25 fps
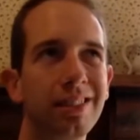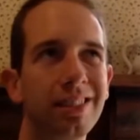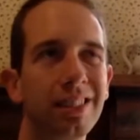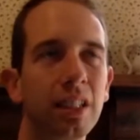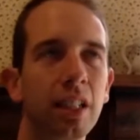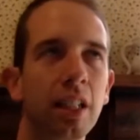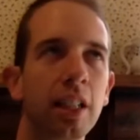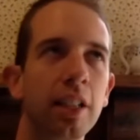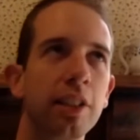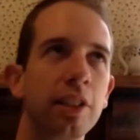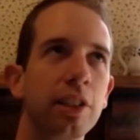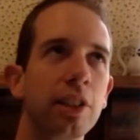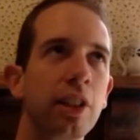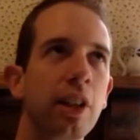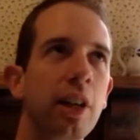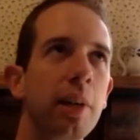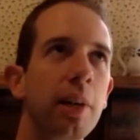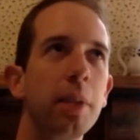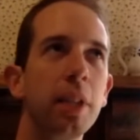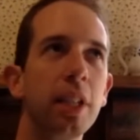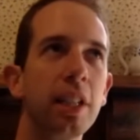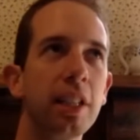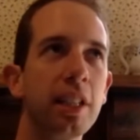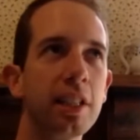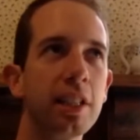I don't know, I
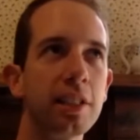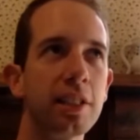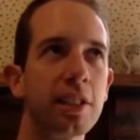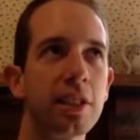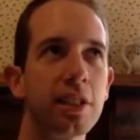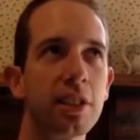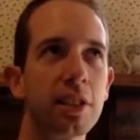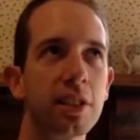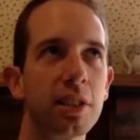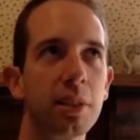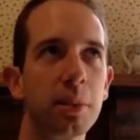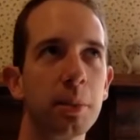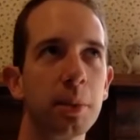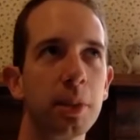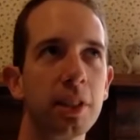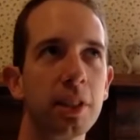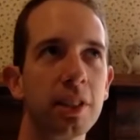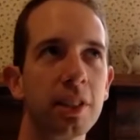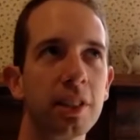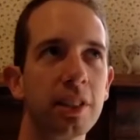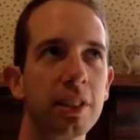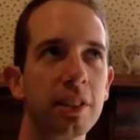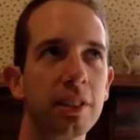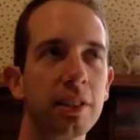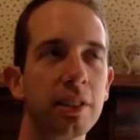mean, I guess this is similar
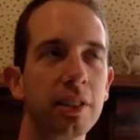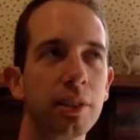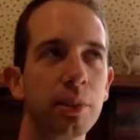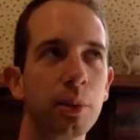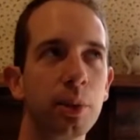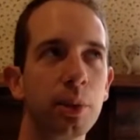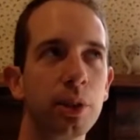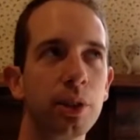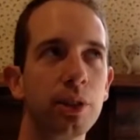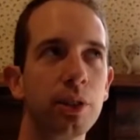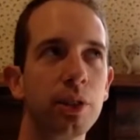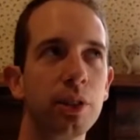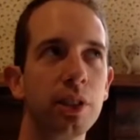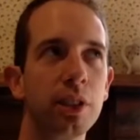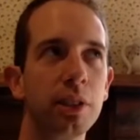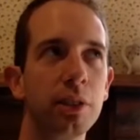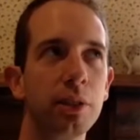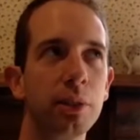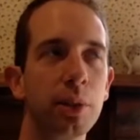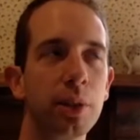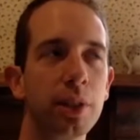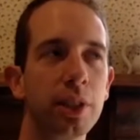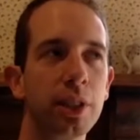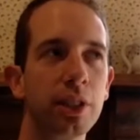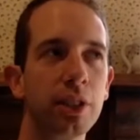to what you deal
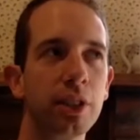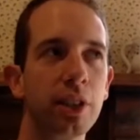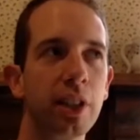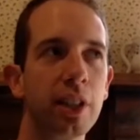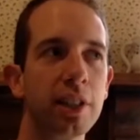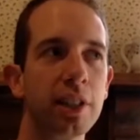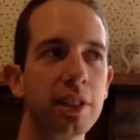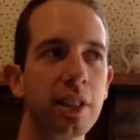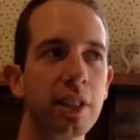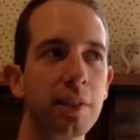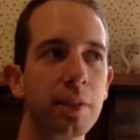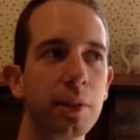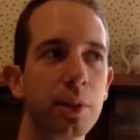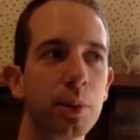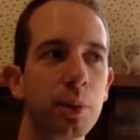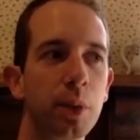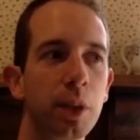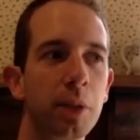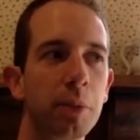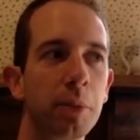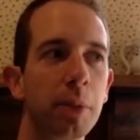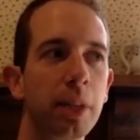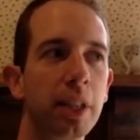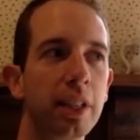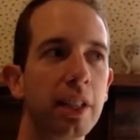with in ground stuff as
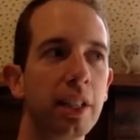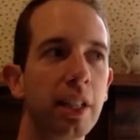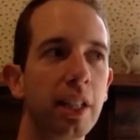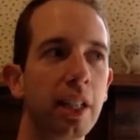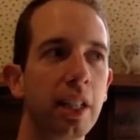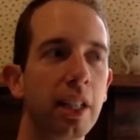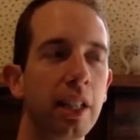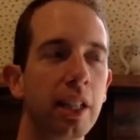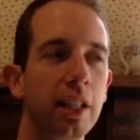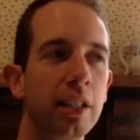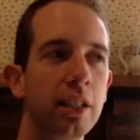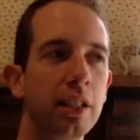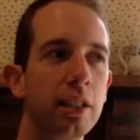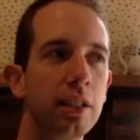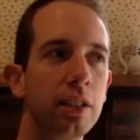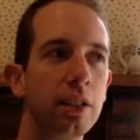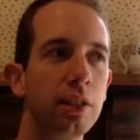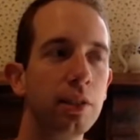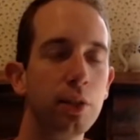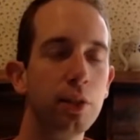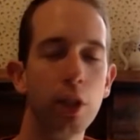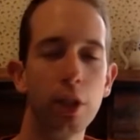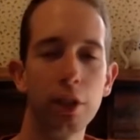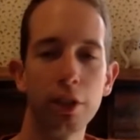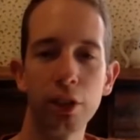well, but
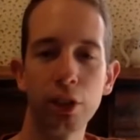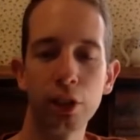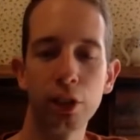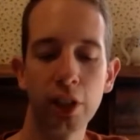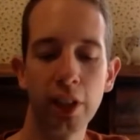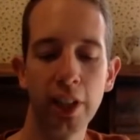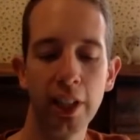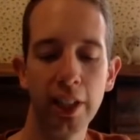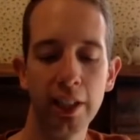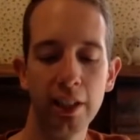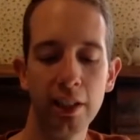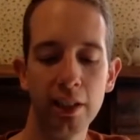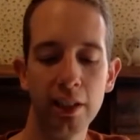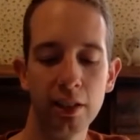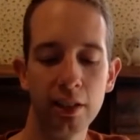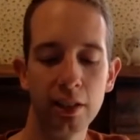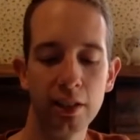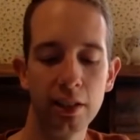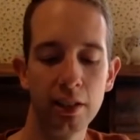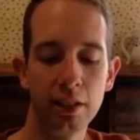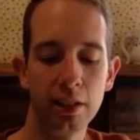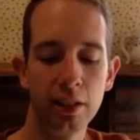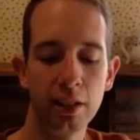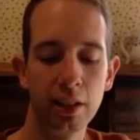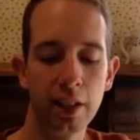you've got to try and
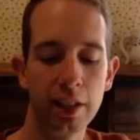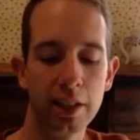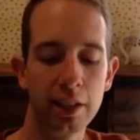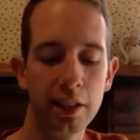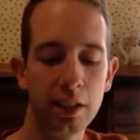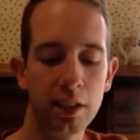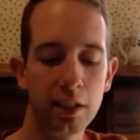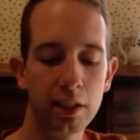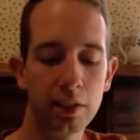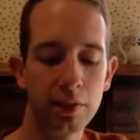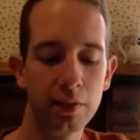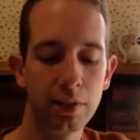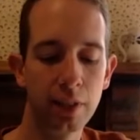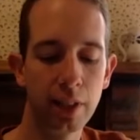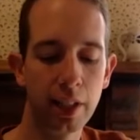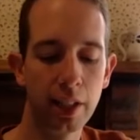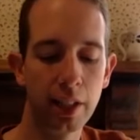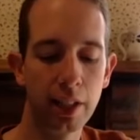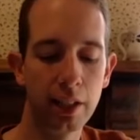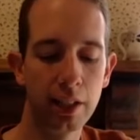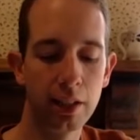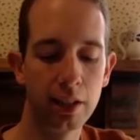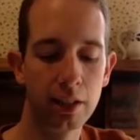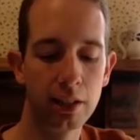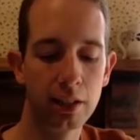
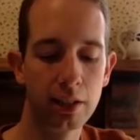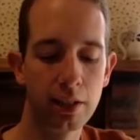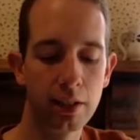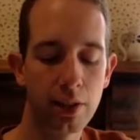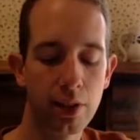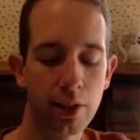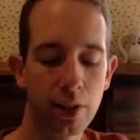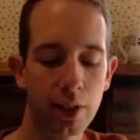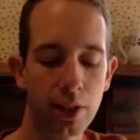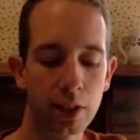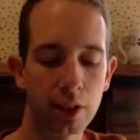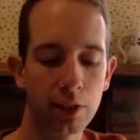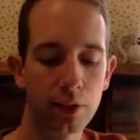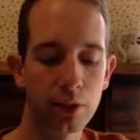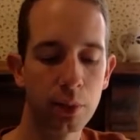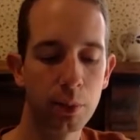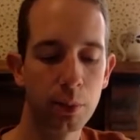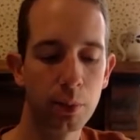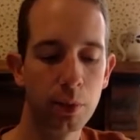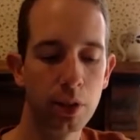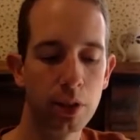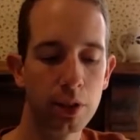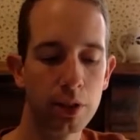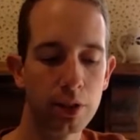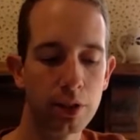identify things from
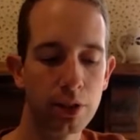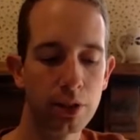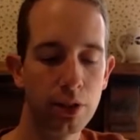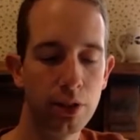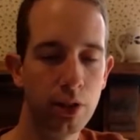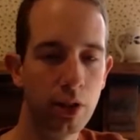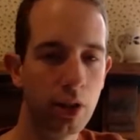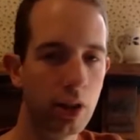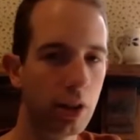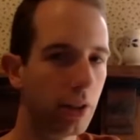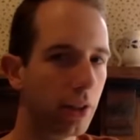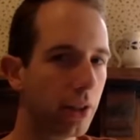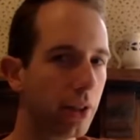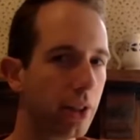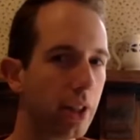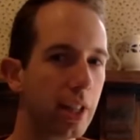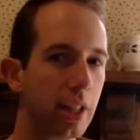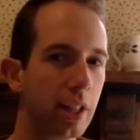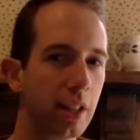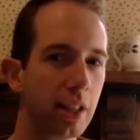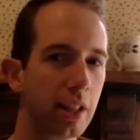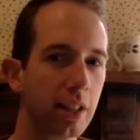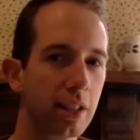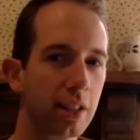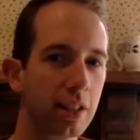what's not
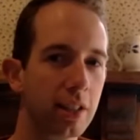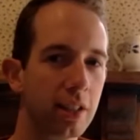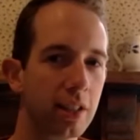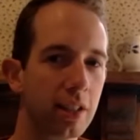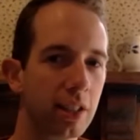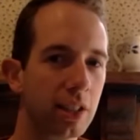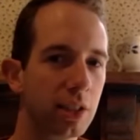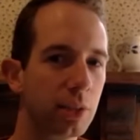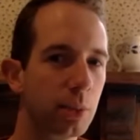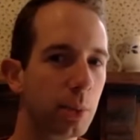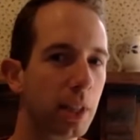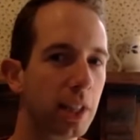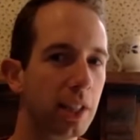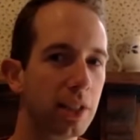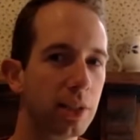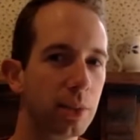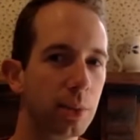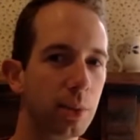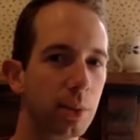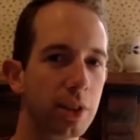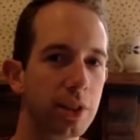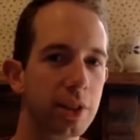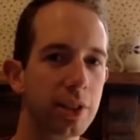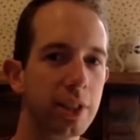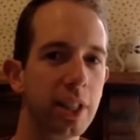there as well as
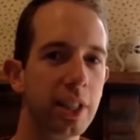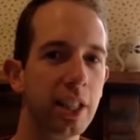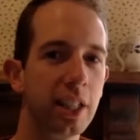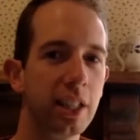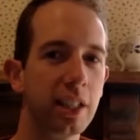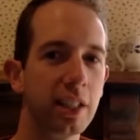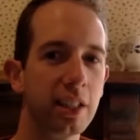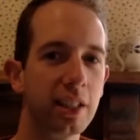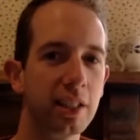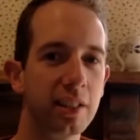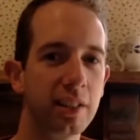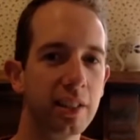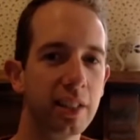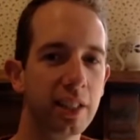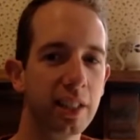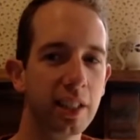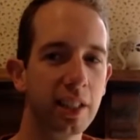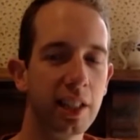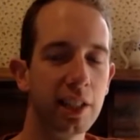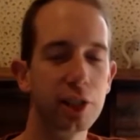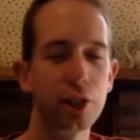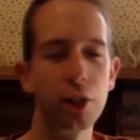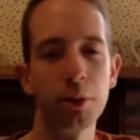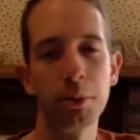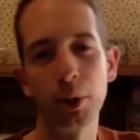what's there.
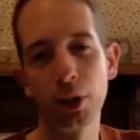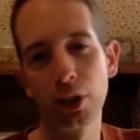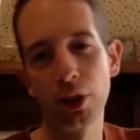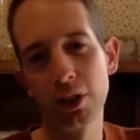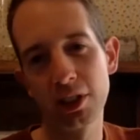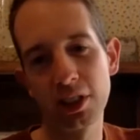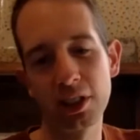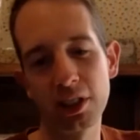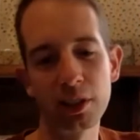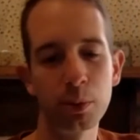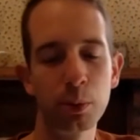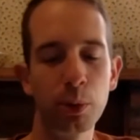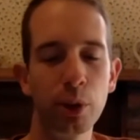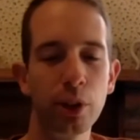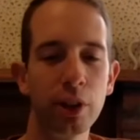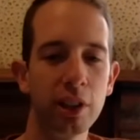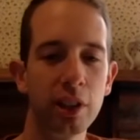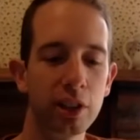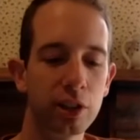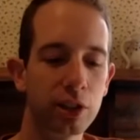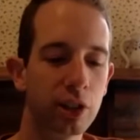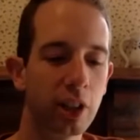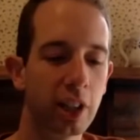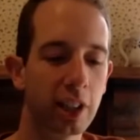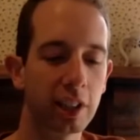And so because these are
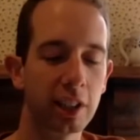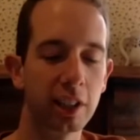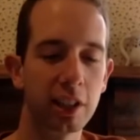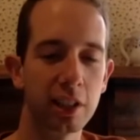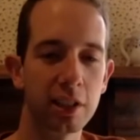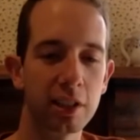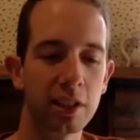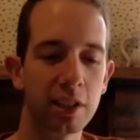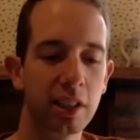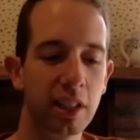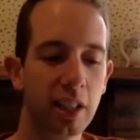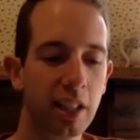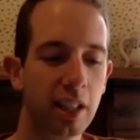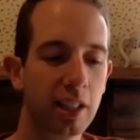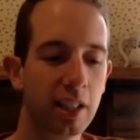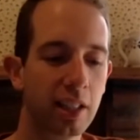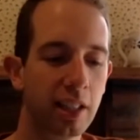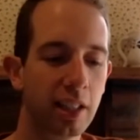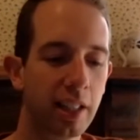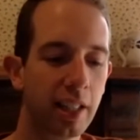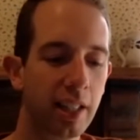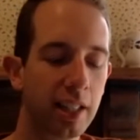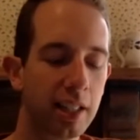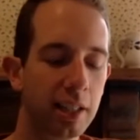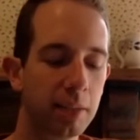working structures,
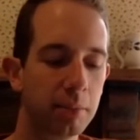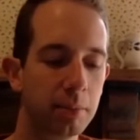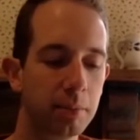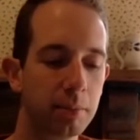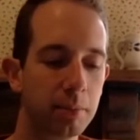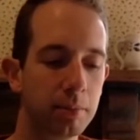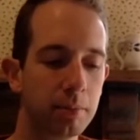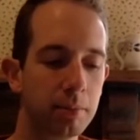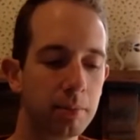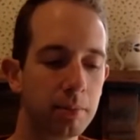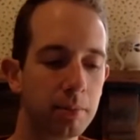and